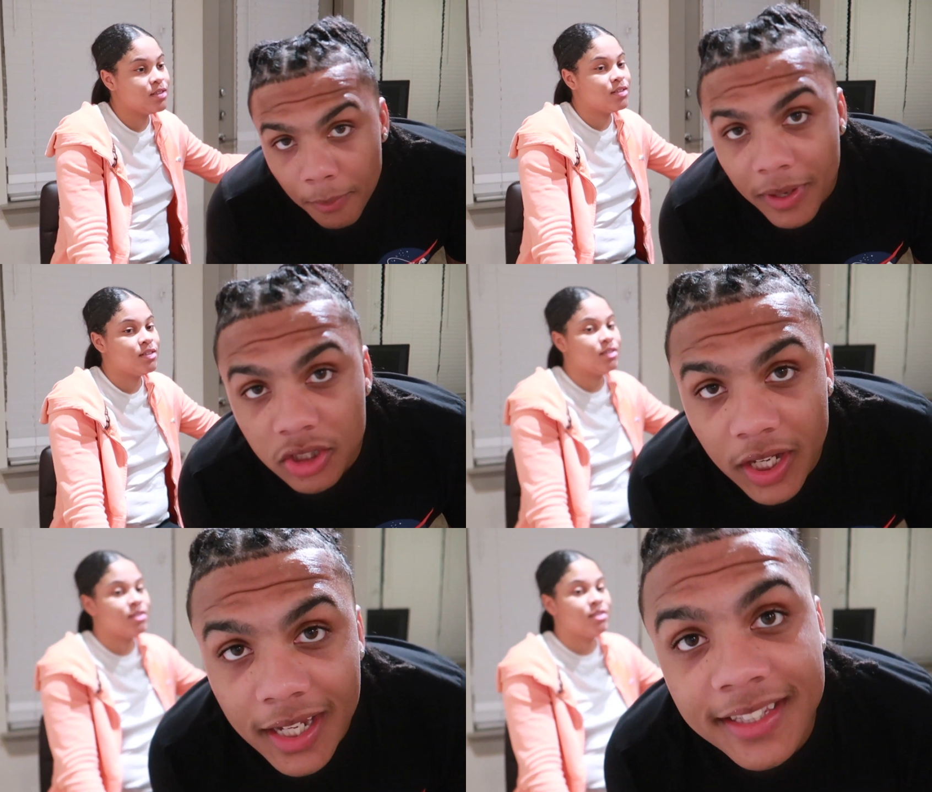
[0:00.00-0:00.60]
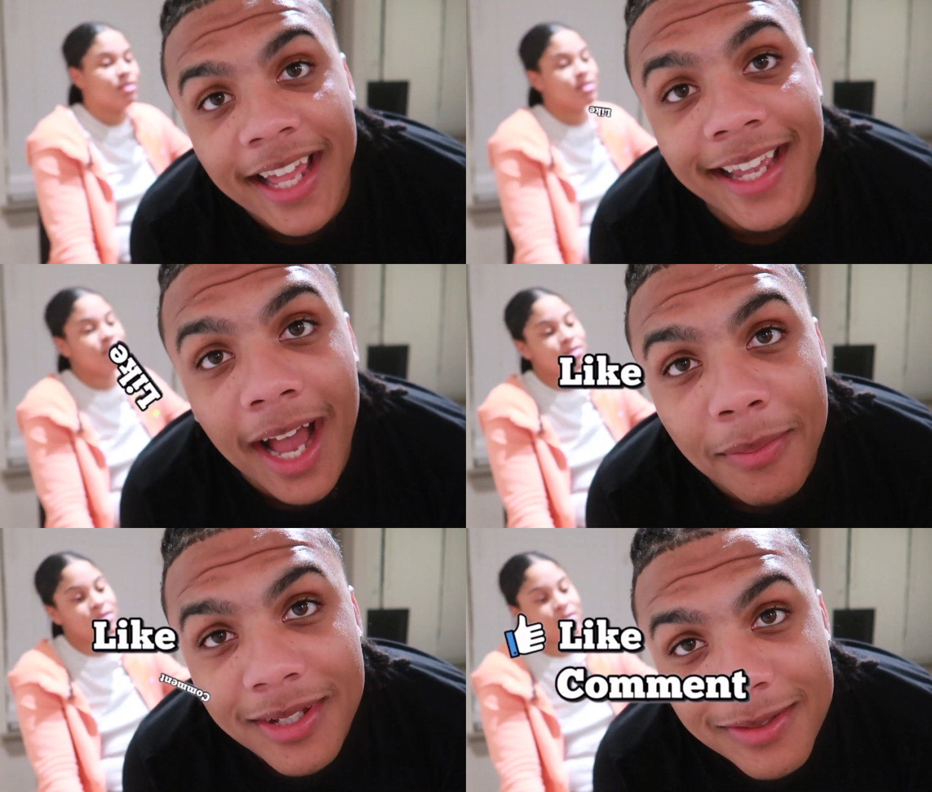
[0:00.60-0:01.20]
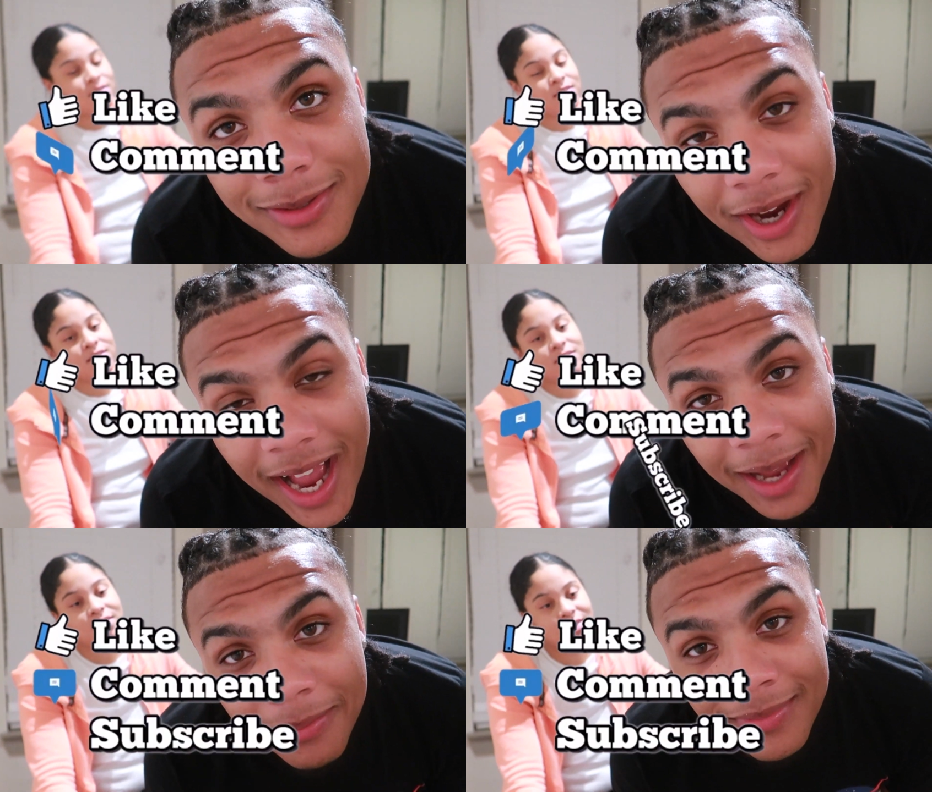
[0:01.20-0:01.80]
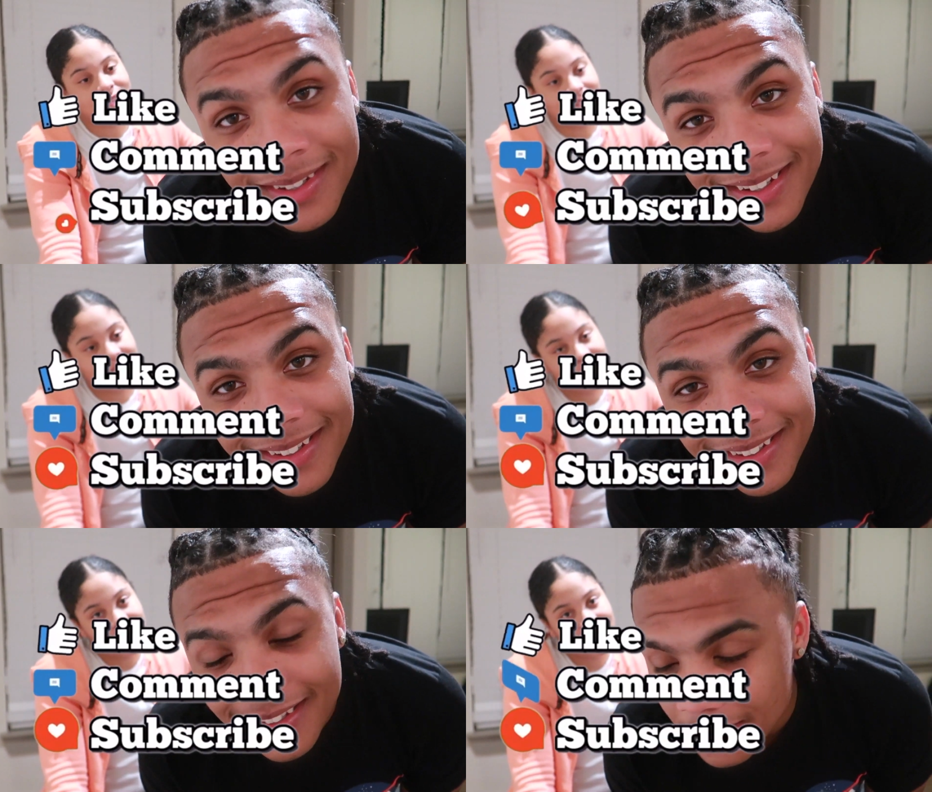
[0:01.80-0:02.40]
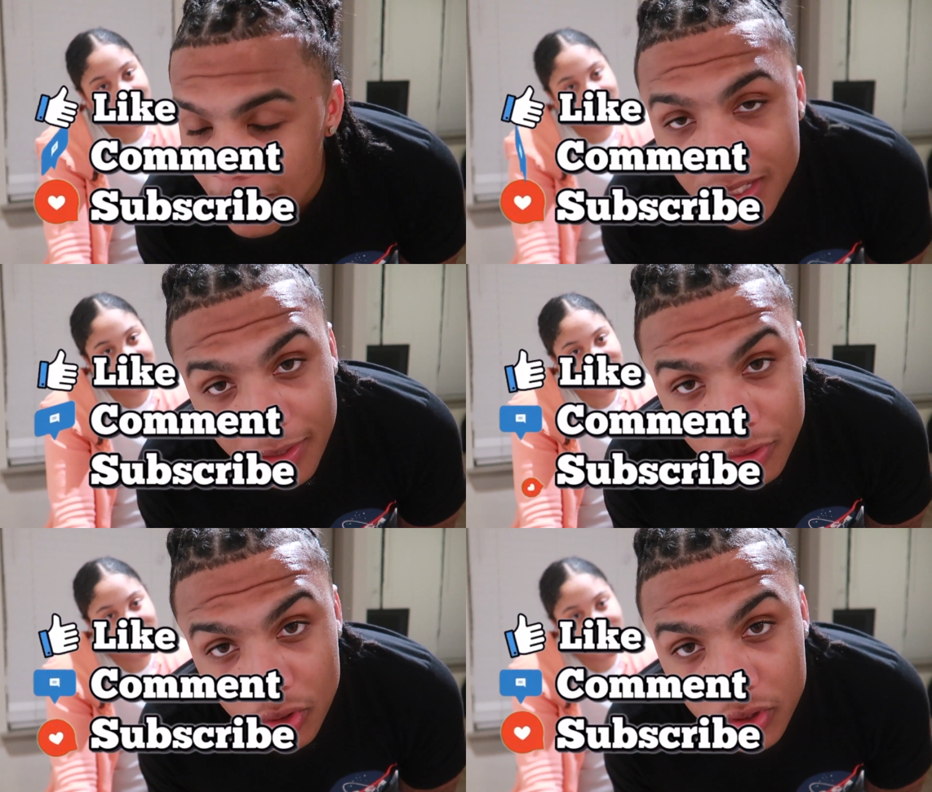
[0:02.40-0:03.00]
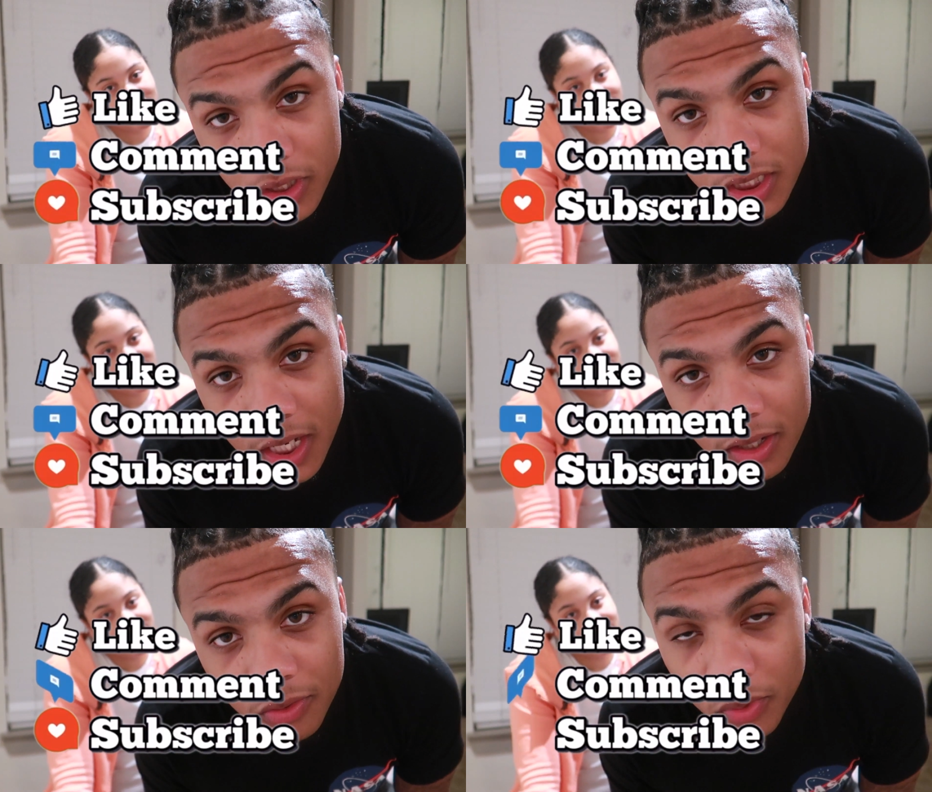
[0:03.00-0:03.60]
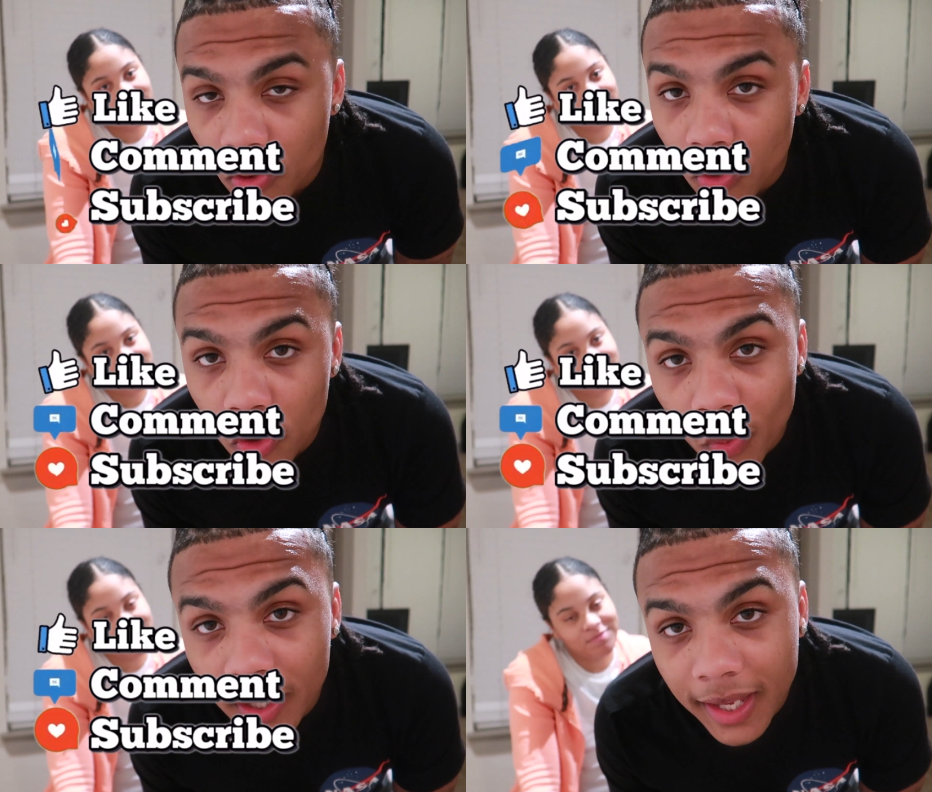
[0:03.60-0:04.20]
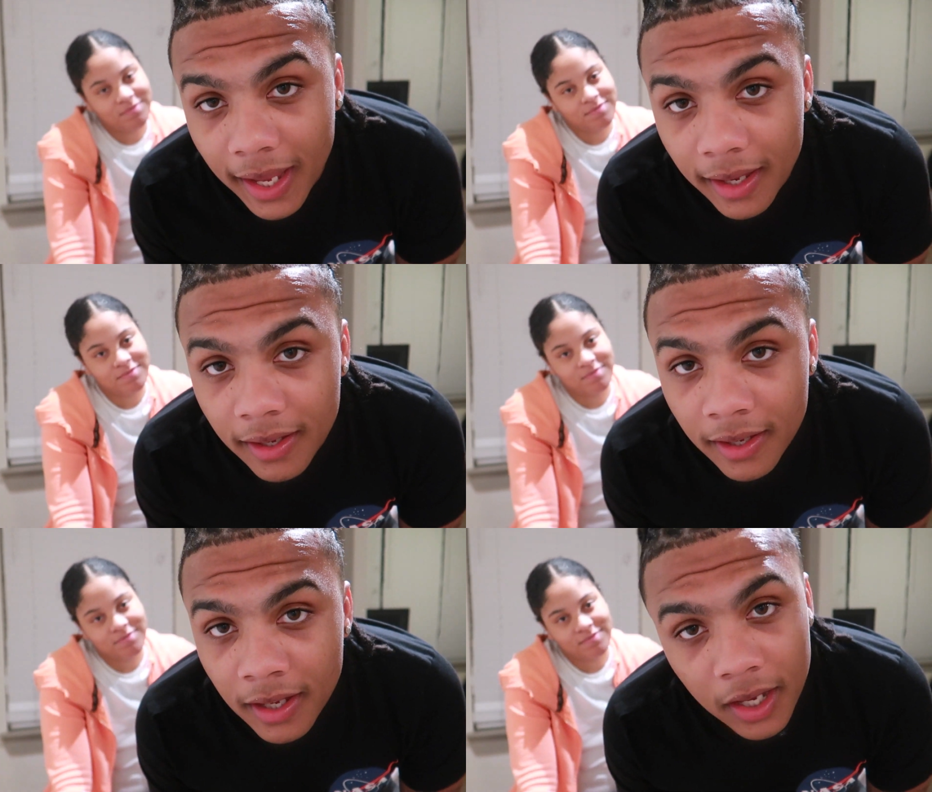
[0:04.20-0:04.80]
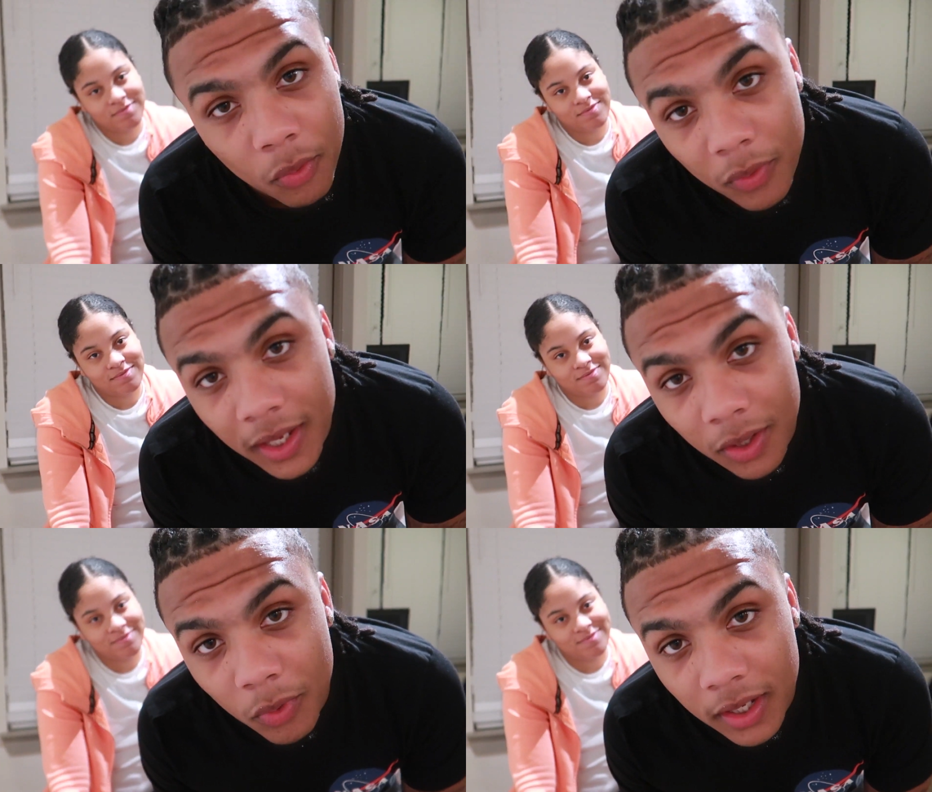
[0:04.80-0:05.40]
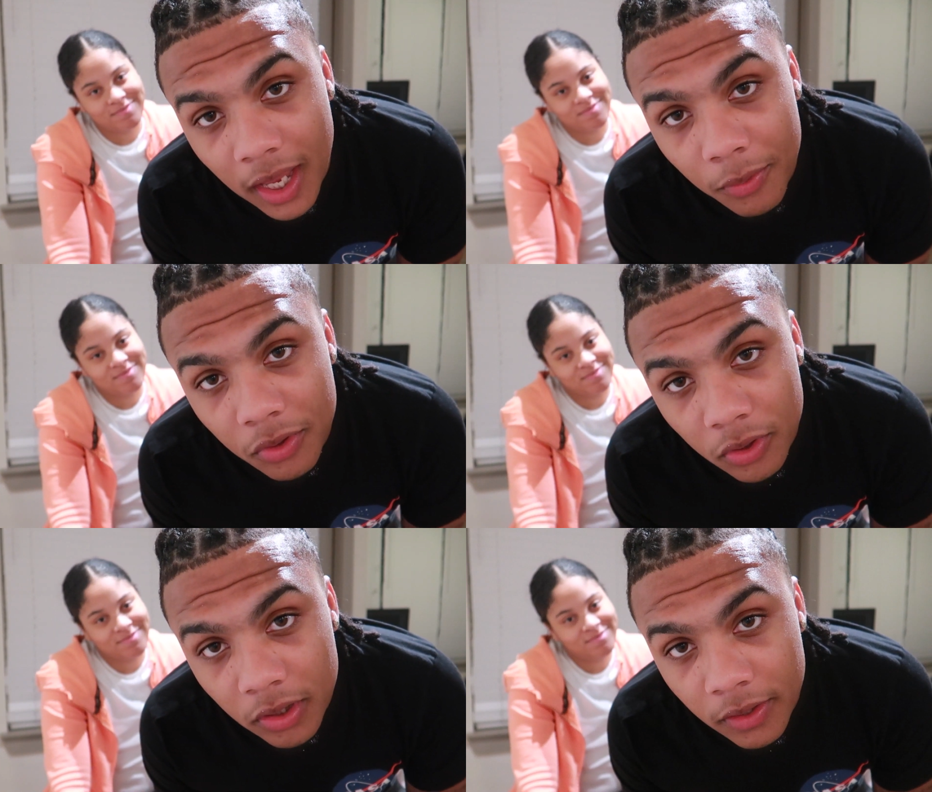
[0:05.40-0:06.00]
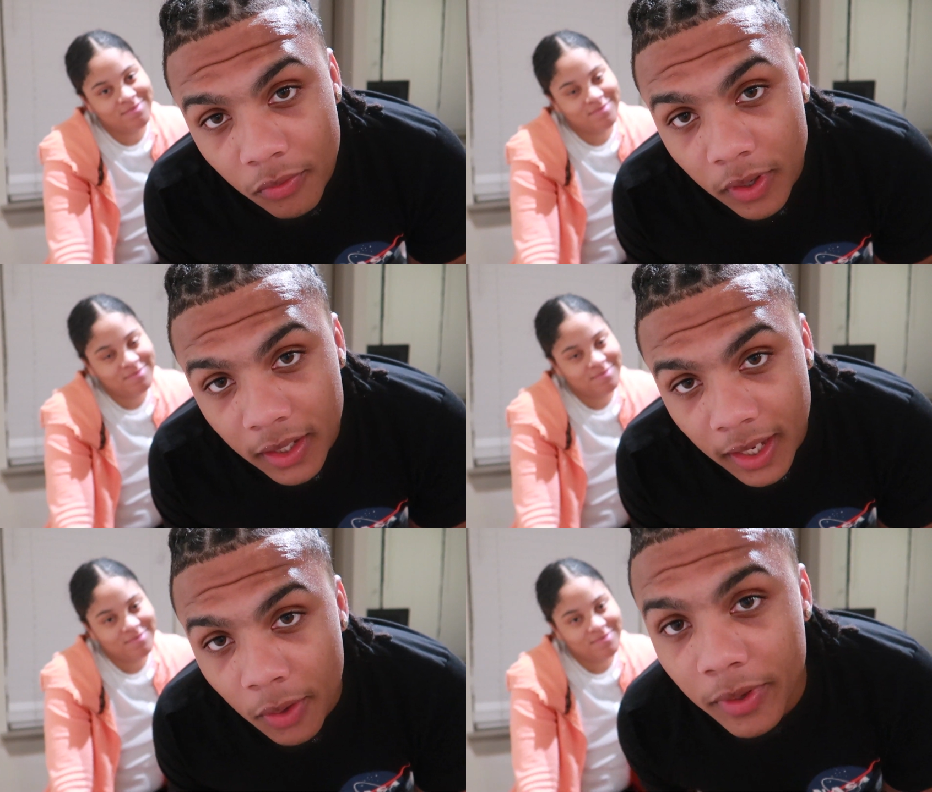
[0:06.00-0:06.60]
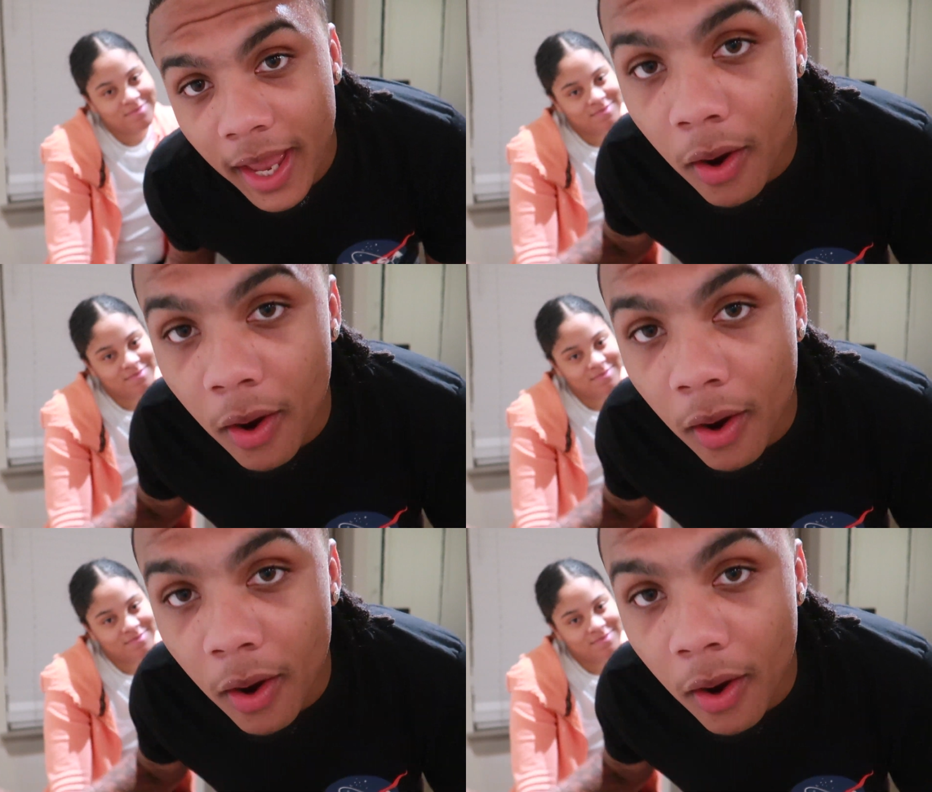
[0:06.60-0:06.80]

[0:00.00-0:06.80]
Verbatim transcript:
Speaker 1: Make sure you guys like, comment, subscribe. Especially if you're new to the channel. we on the road to 1K. And when we hit 1K, we're doing a giveaway. And we